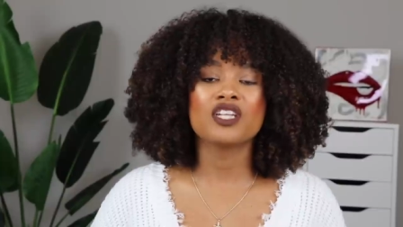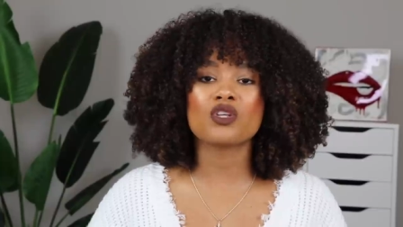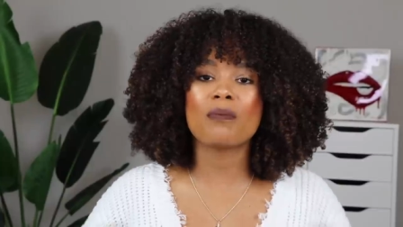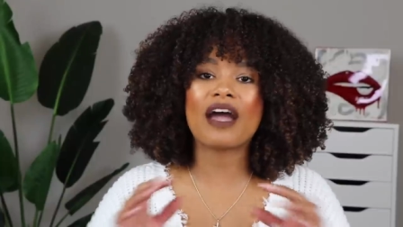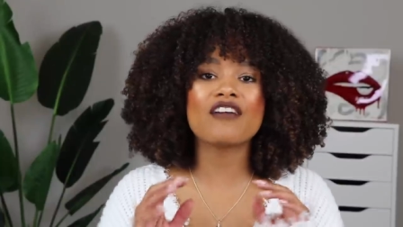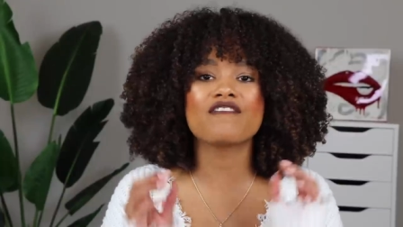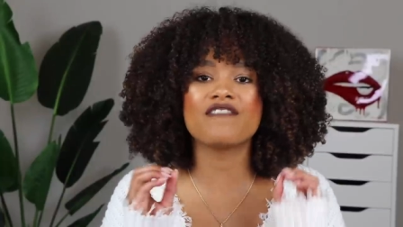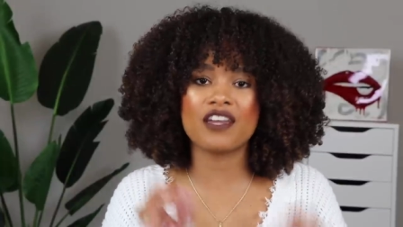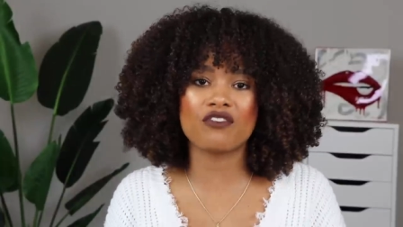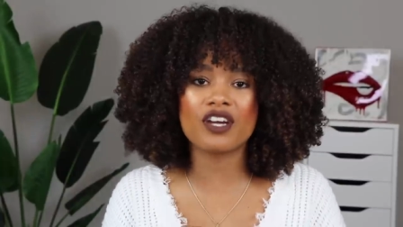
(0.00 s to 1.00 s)
So my
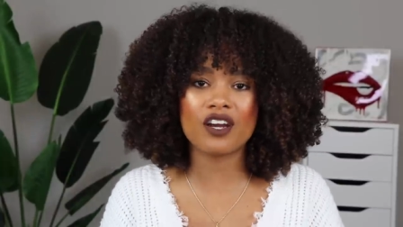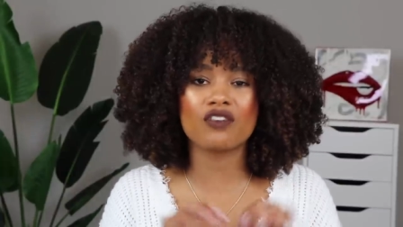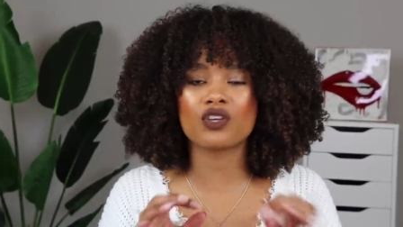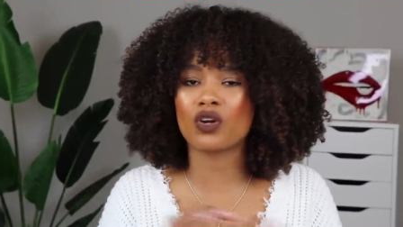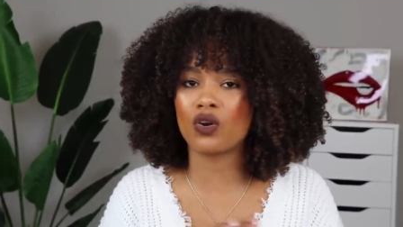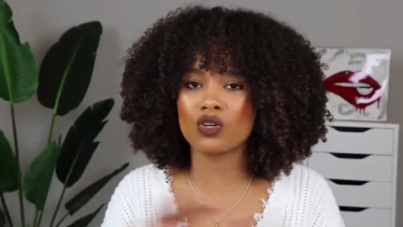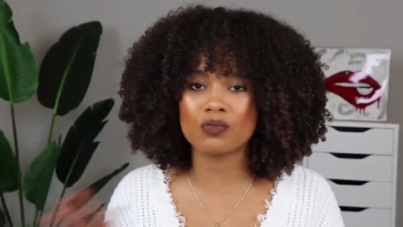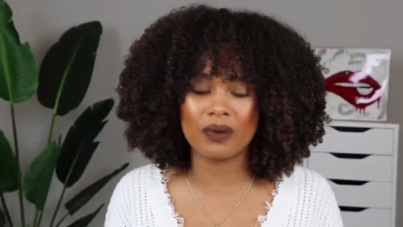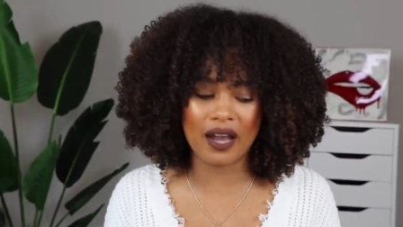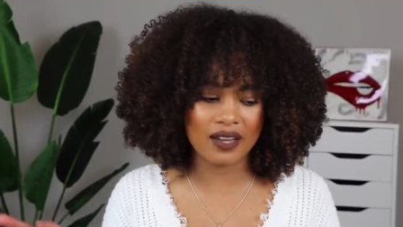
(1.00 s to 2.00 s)
favorite of the
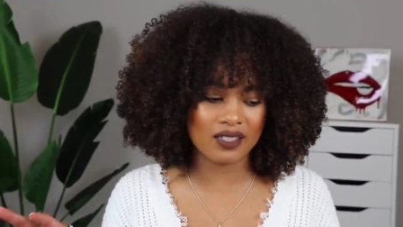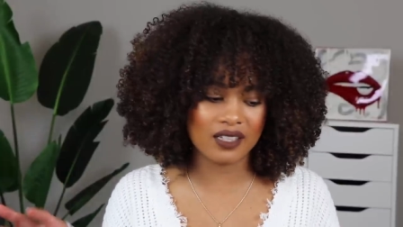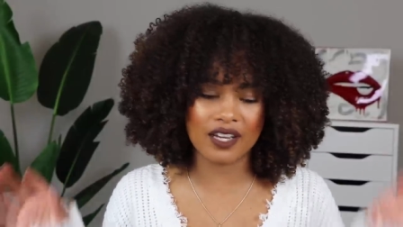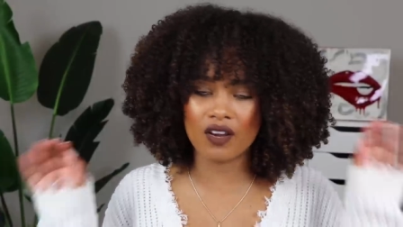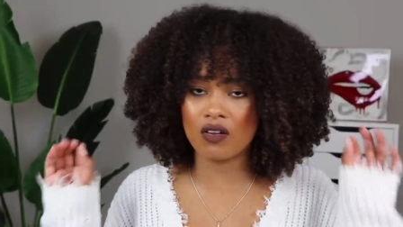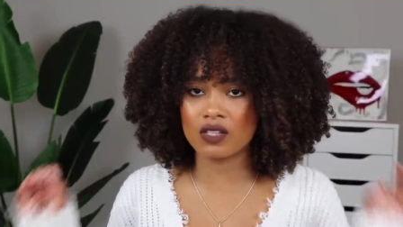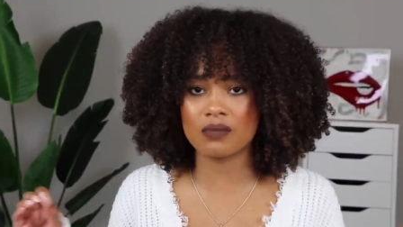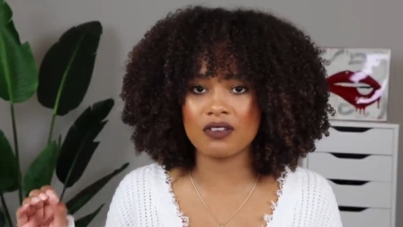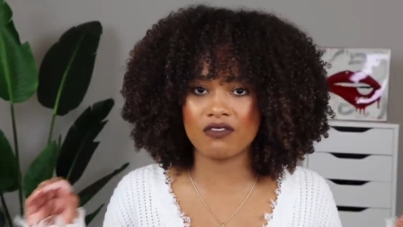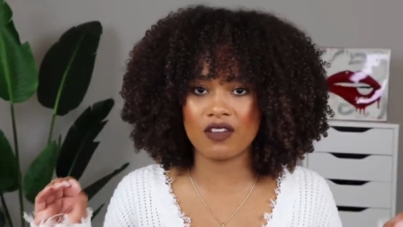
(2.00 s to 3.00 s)
Curls brand, like
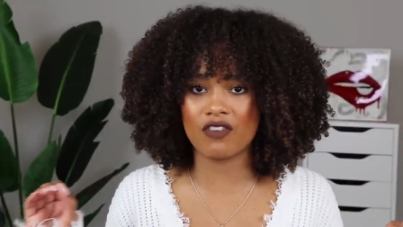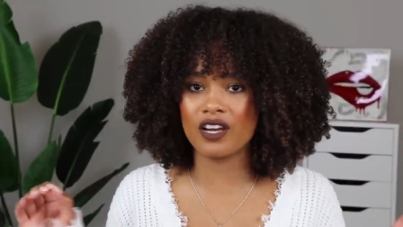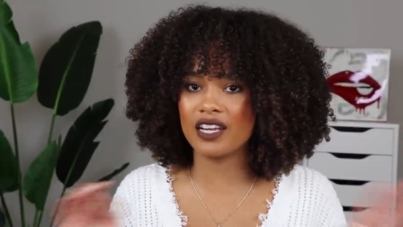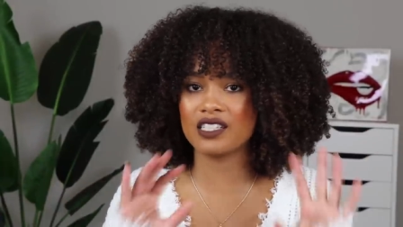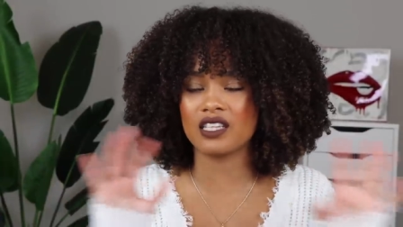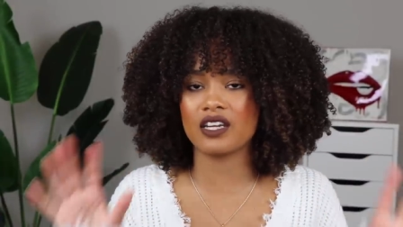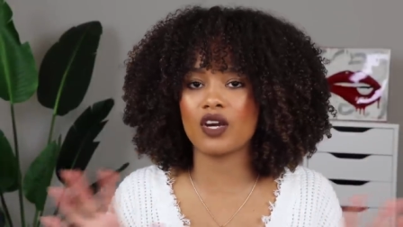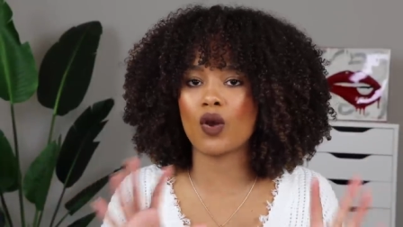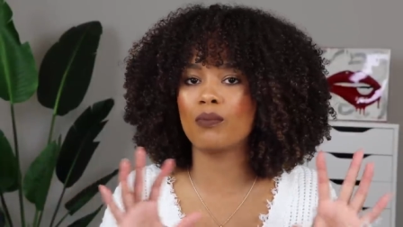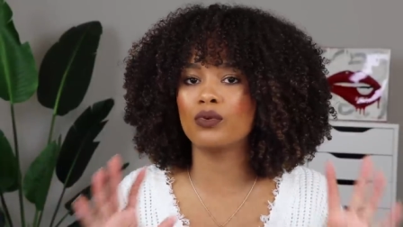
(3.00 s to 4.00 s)
ultimate favorite, is
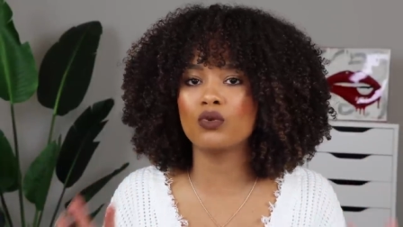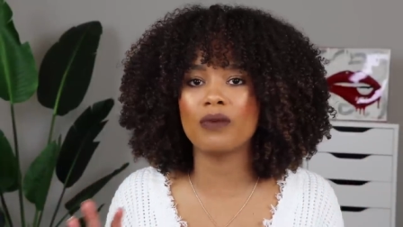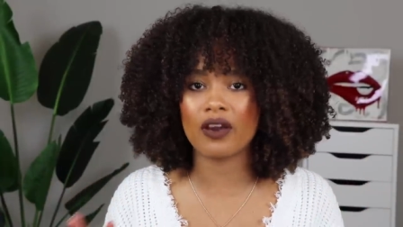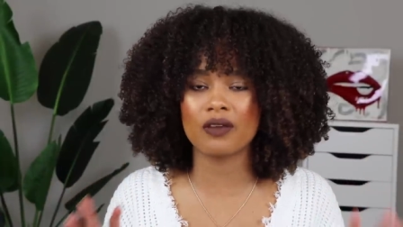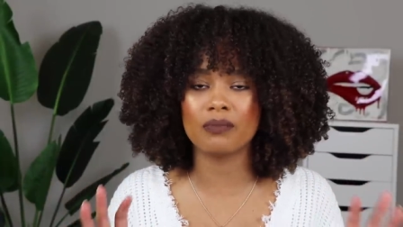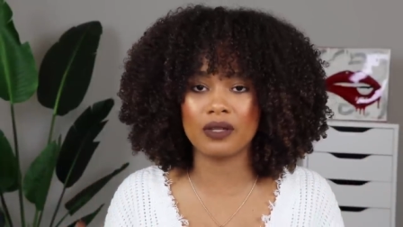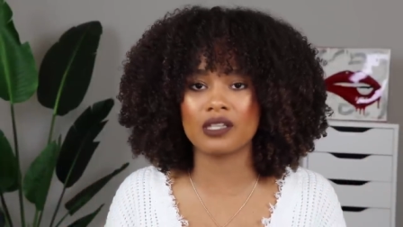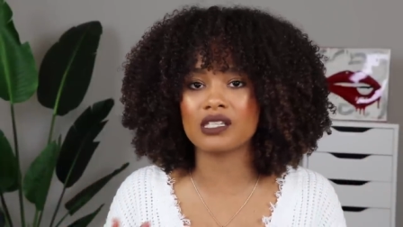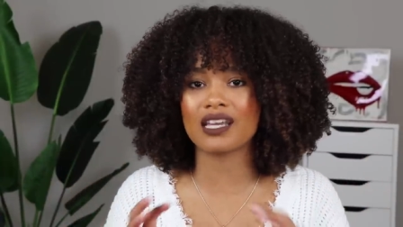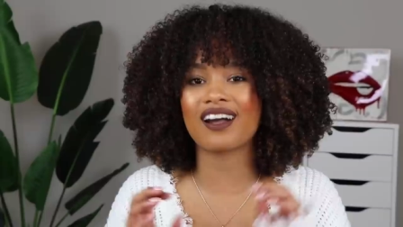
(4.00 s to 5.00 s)
their Blueberry
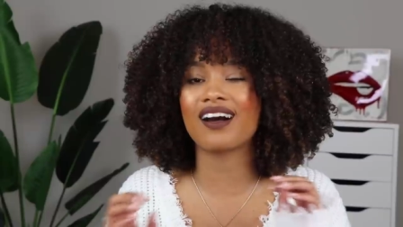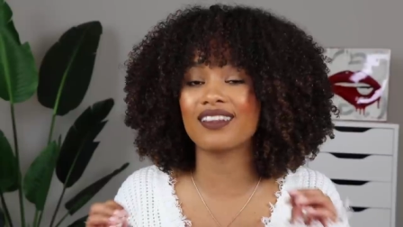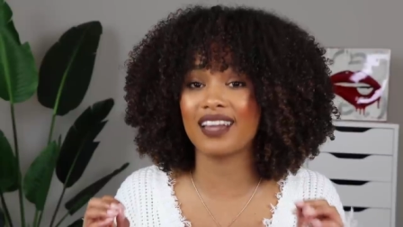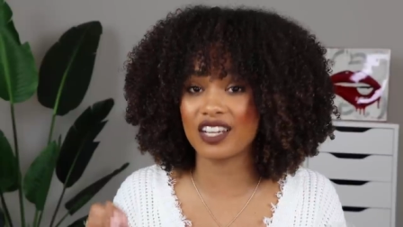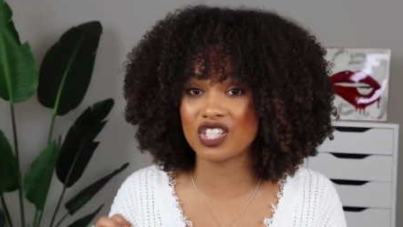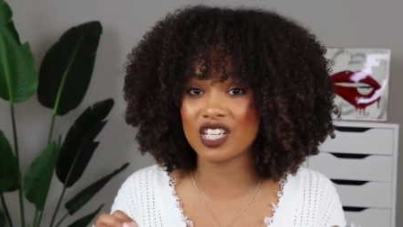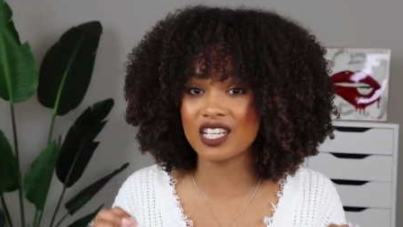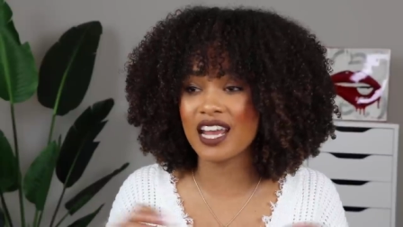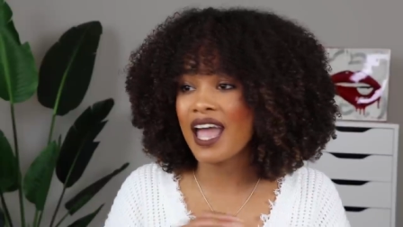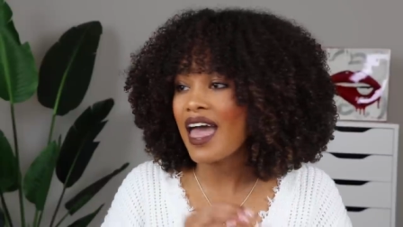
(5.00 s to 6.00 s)
Bliss
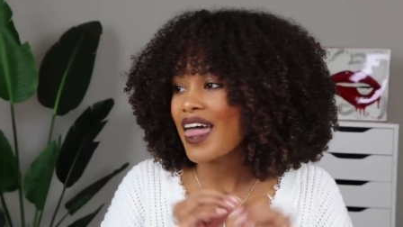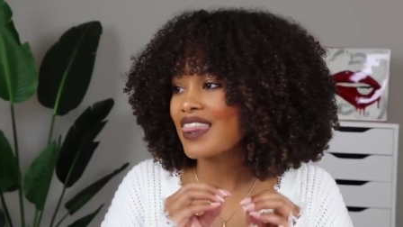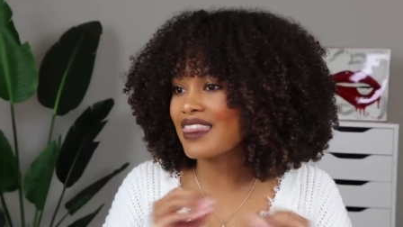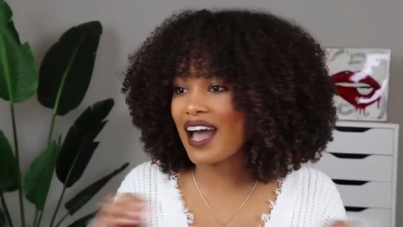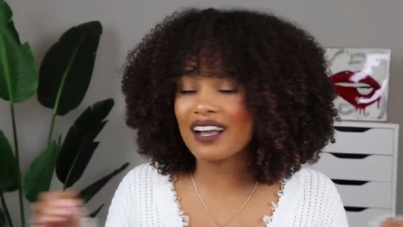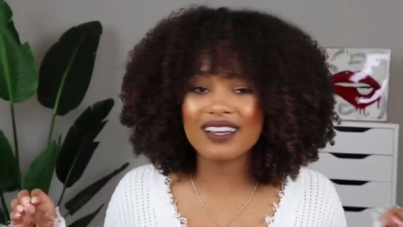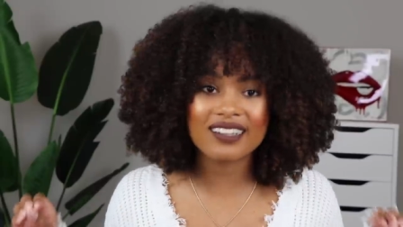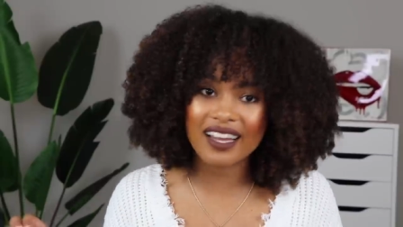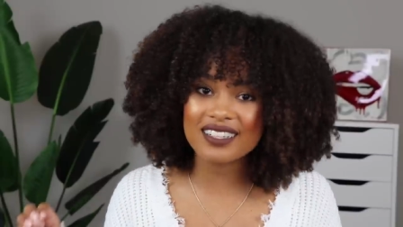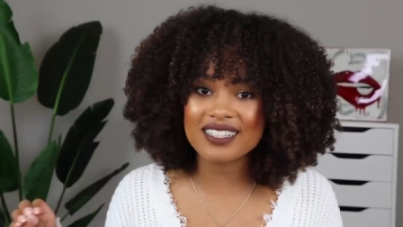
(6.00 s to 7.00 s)
collection. That
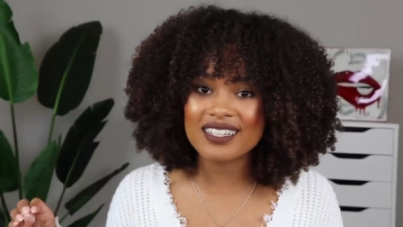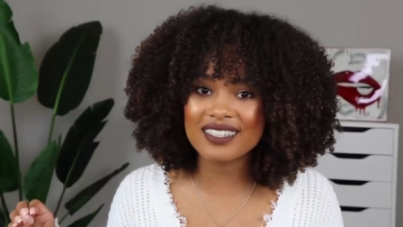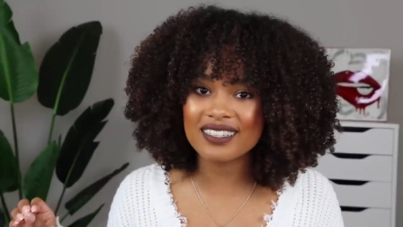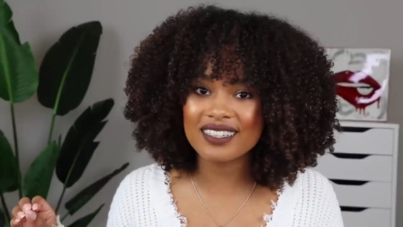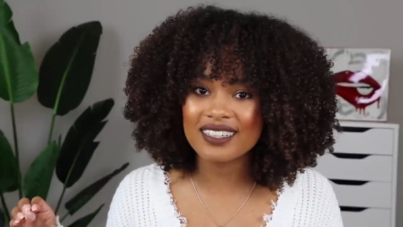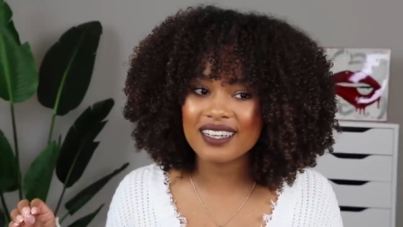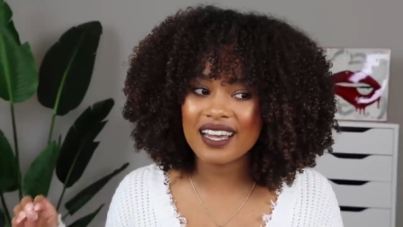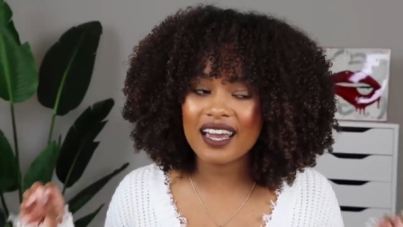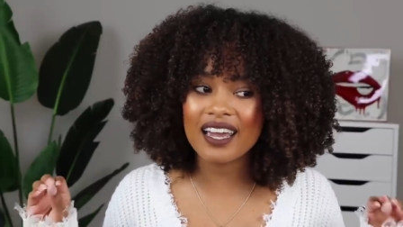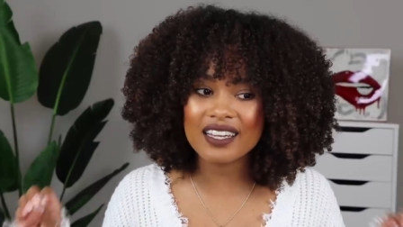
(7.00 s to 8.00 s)
collection
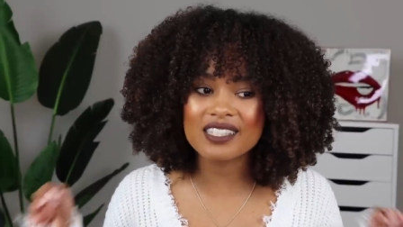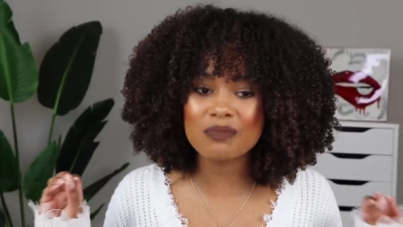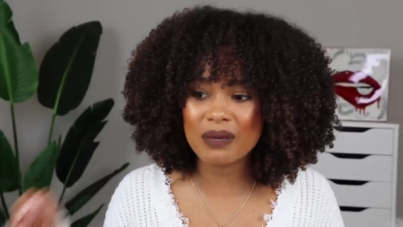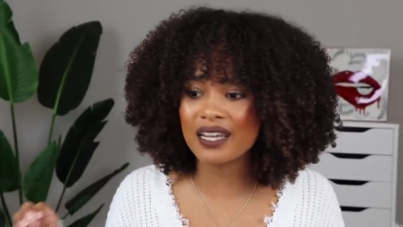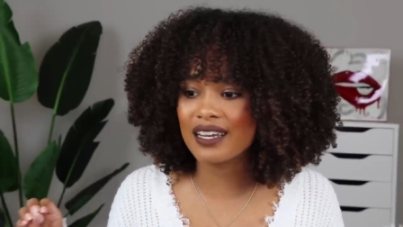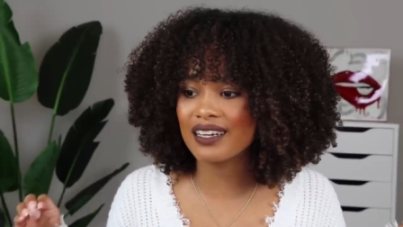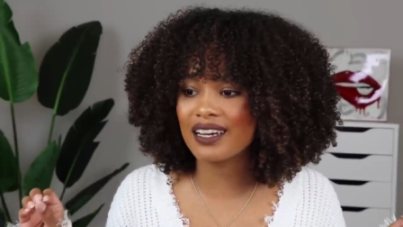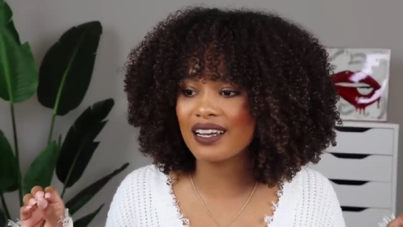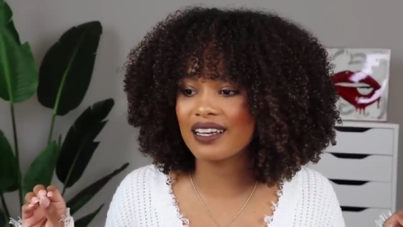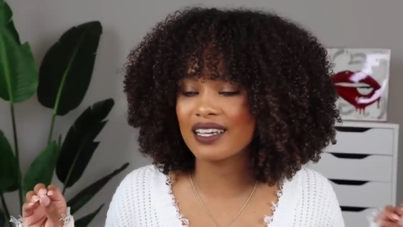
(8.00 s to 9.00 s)
has
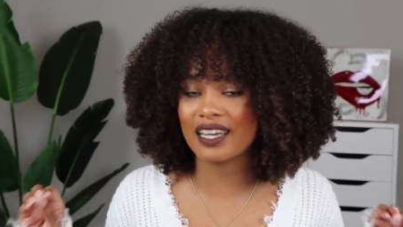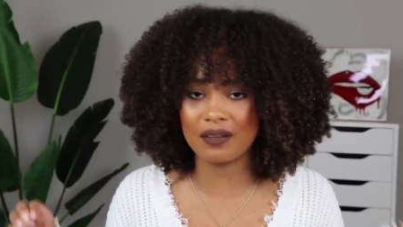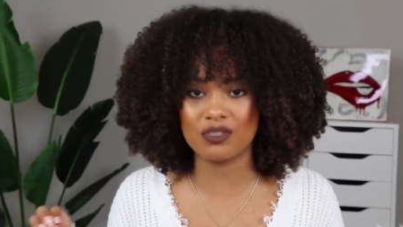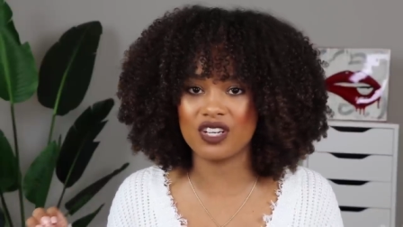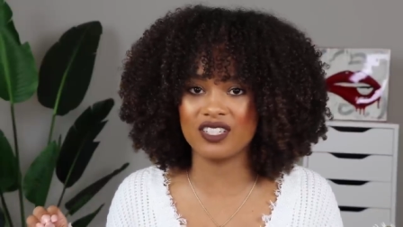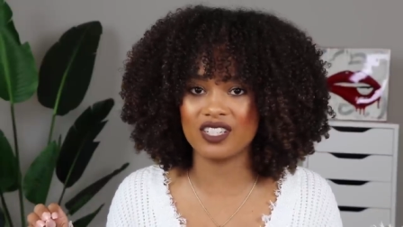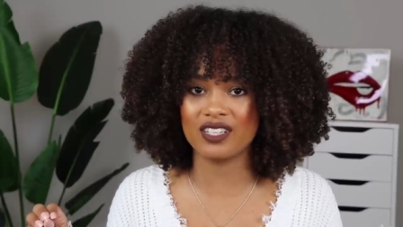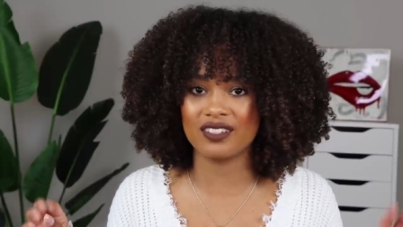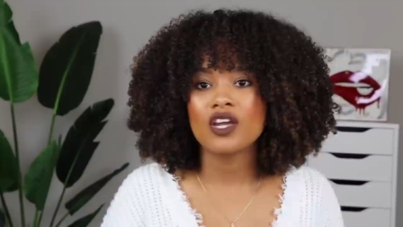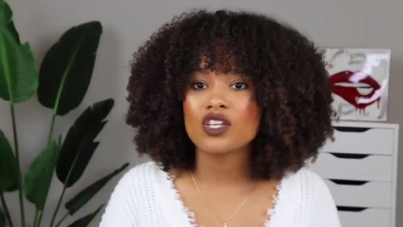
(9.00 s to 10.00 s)
been game changing.